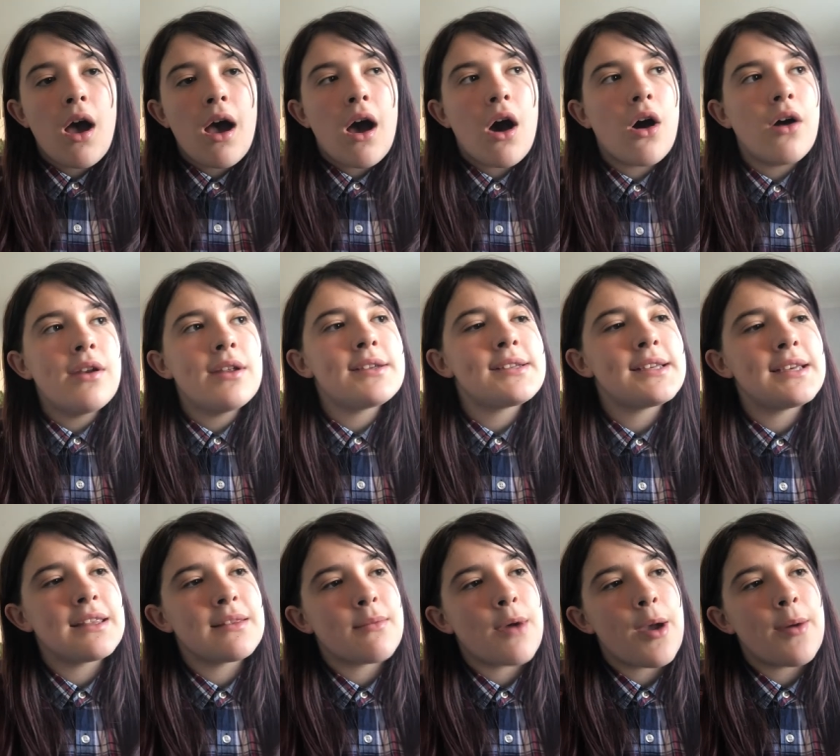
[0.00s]
Honestly,
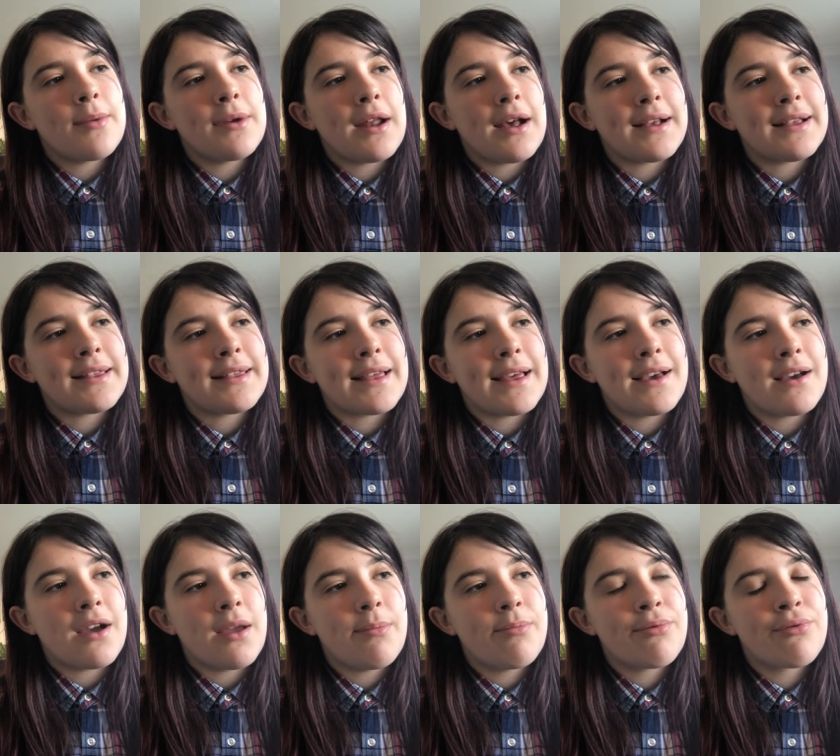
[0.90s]
at the moment, I think
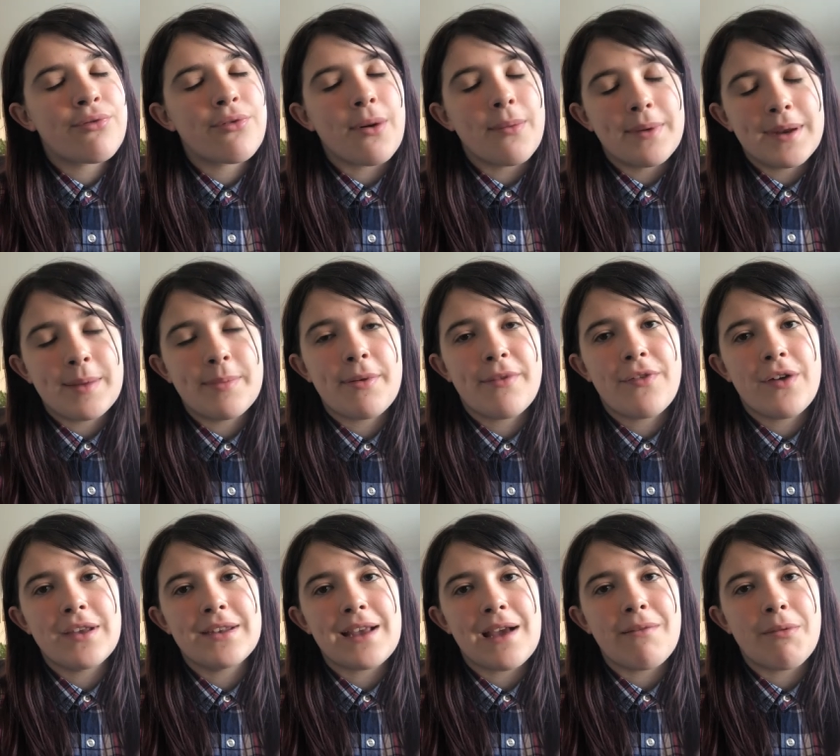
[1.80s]
I probably prefer
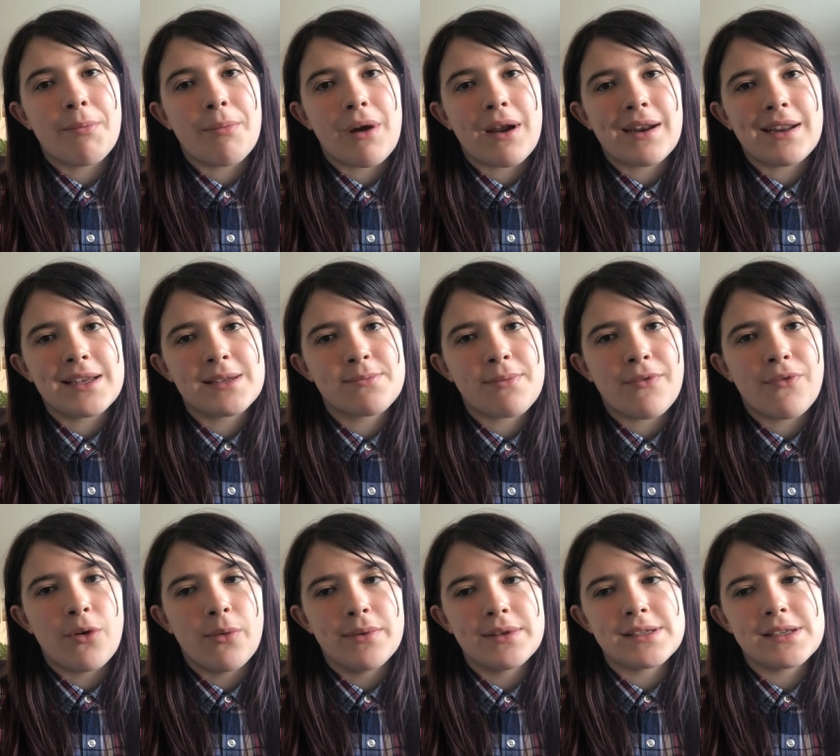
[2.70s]
David Bradley's
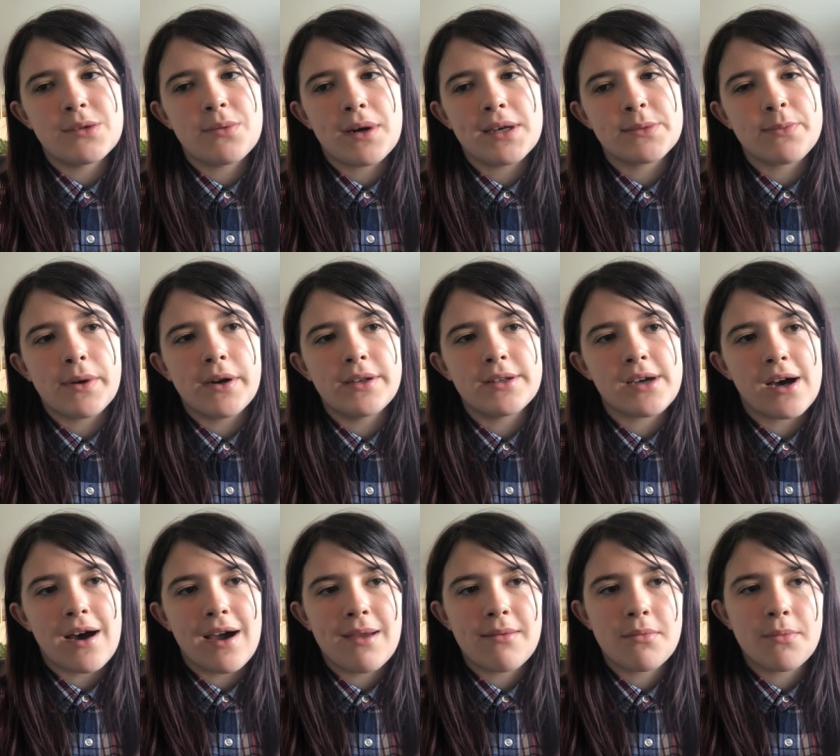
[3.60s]
performance in Twice Upon a
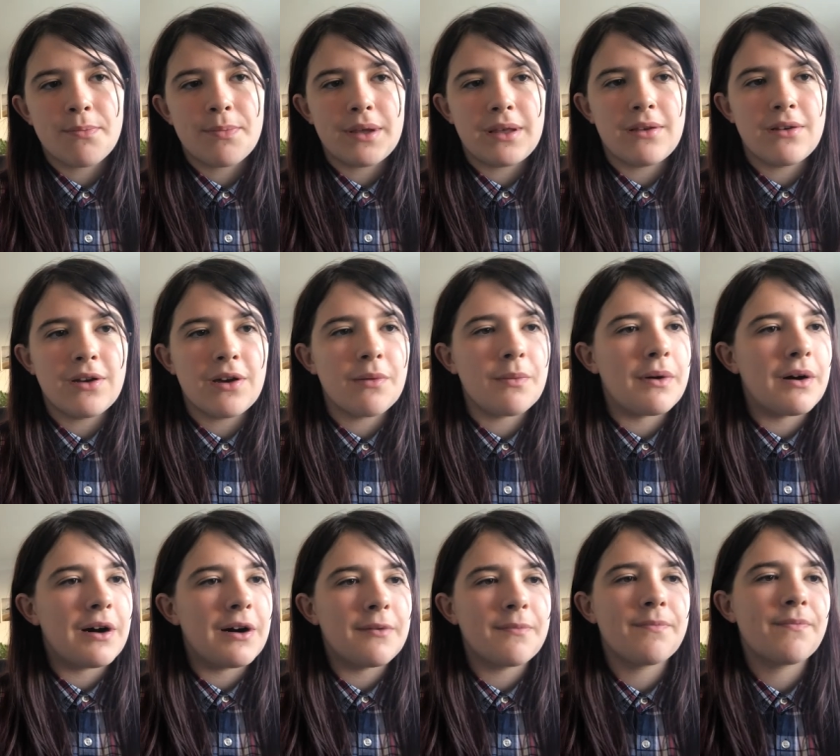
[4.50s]
Time, but you know
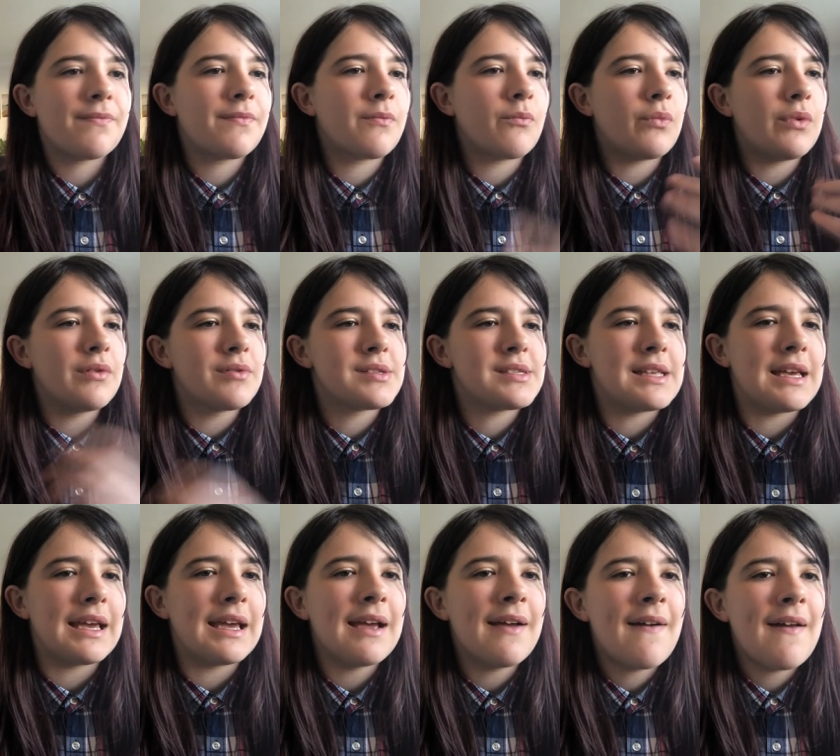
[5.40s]
what? We'll see.